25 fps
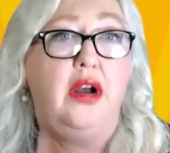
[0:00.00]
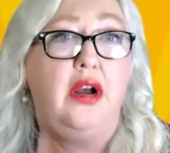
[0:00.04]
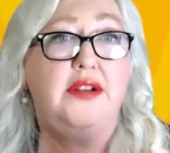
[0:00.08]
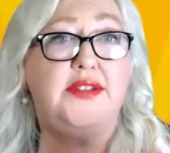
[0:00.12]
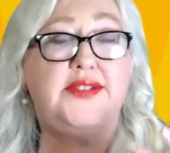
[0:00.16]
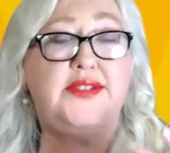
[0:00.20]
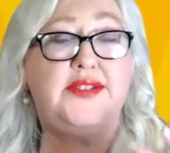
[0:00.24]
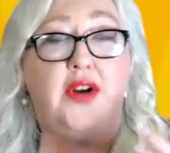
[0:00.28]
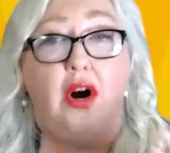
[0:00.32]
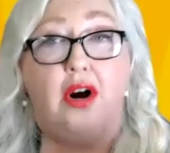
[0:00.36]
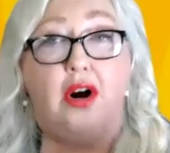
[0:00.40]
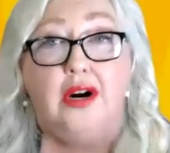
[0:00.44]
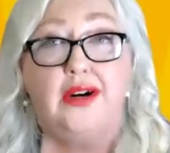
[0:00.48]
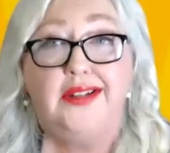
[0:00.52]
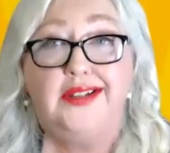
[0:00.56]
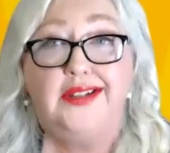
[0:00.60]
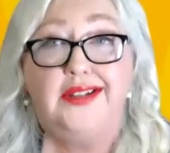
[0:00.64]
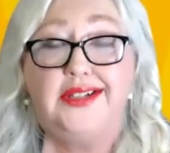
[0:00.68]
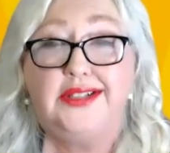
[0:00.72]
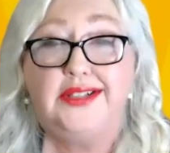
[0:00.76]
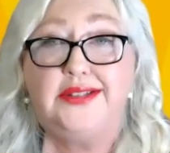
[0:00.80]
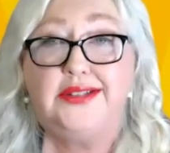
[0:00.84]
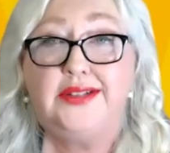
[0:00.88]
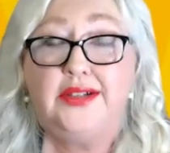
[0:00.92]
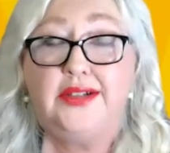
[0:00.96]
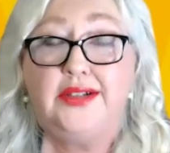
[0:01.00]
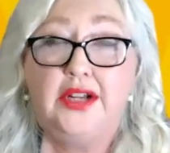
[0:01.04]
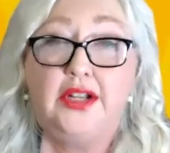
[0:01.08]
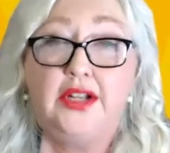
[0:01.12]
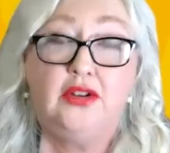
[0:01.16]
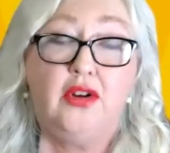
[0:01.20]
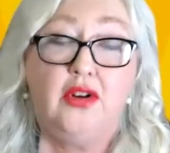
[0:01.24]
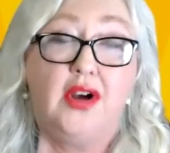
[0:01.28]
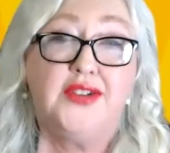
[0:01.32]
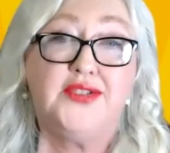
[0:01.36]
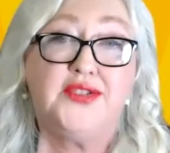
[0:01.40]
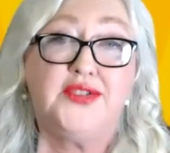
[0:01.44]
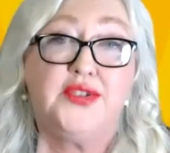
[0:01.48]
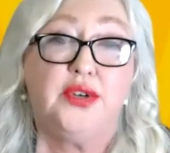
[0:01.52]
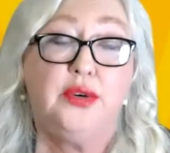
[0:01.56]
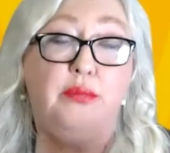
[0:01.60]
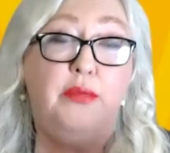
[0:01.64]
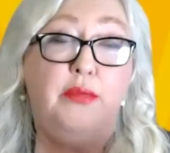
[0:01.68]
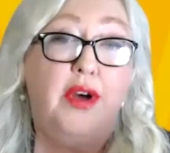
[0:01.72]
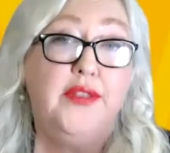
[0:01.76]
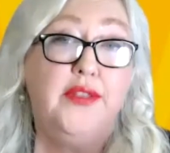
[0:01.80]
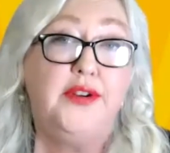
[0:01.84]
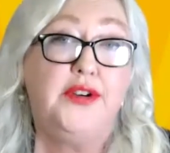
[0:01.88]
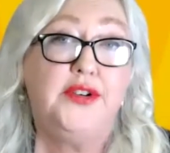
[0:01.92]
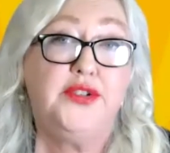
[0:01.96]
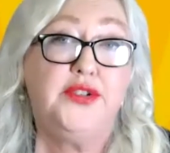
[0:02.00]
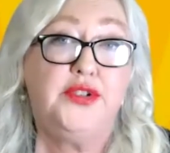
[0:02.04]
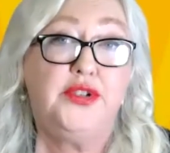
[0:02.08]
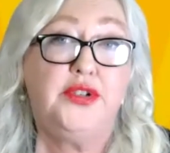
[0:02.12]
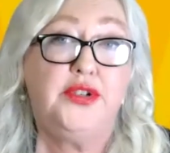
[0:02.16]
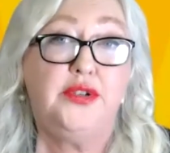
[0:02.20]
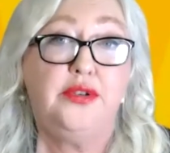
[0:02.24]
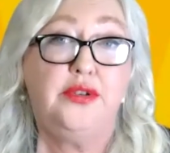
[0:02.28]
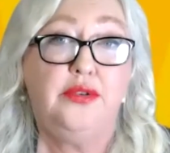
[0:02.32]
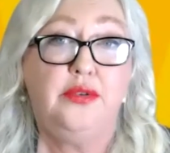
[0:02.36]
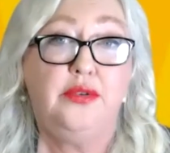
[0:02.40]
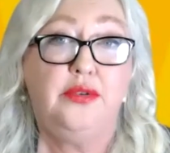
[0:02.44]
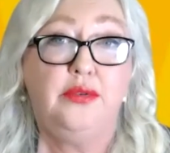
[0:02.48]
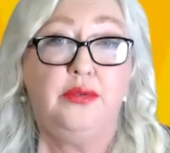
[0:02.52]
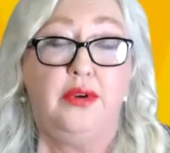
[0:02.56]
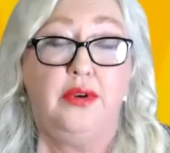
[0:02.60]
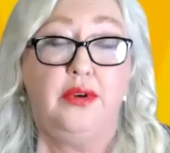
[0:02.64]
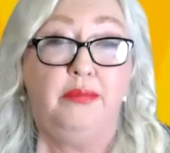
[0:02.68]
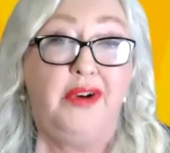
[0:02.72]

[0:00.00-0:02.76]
Scarlet, lost her mother to